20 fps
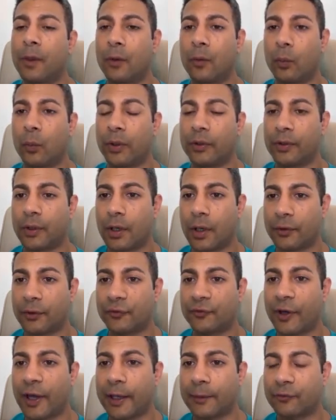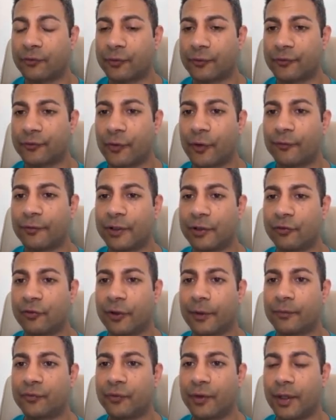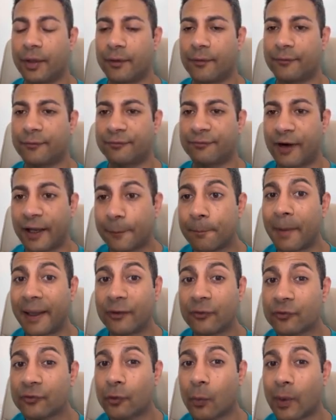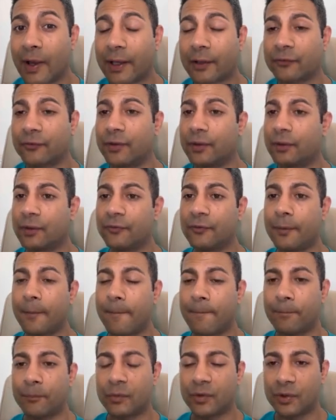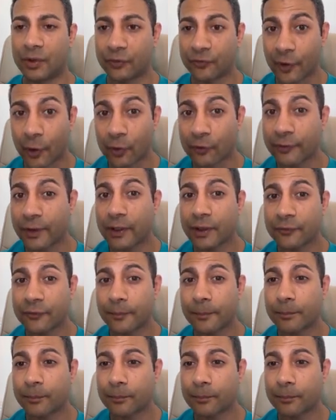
With other types of softening drops, it fragments the wax. It doesn't dissolve it, doesn't